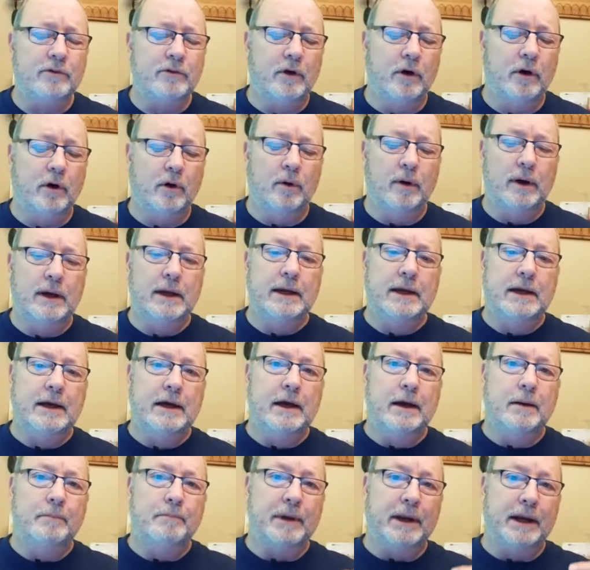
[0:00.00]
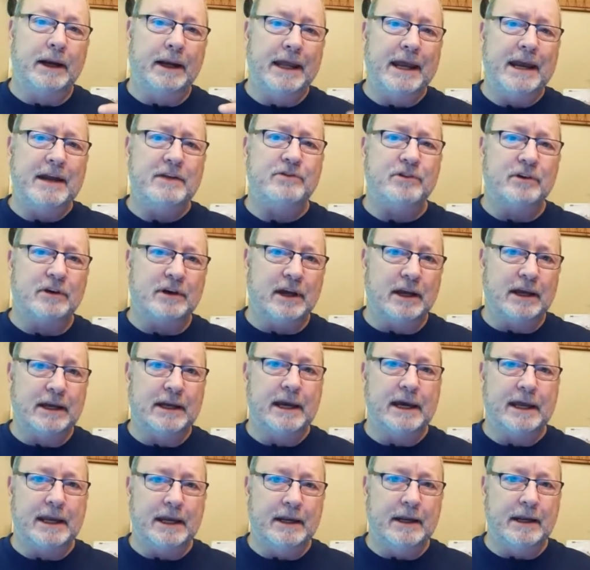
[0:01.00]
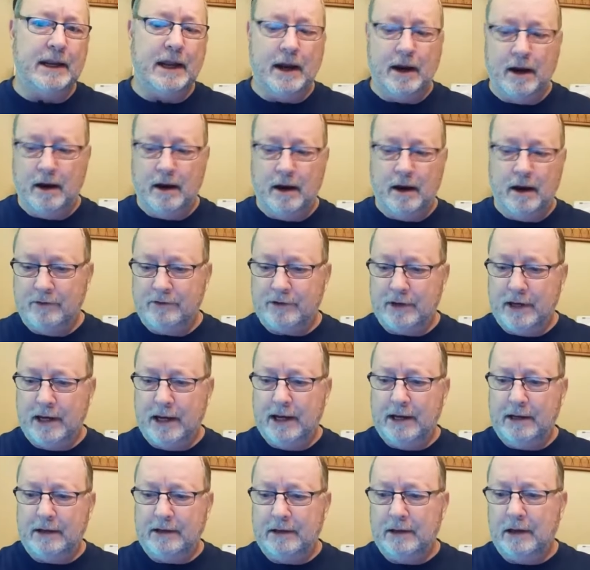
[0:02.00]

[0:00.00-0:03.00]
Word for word: So, but an agent can get in there and say,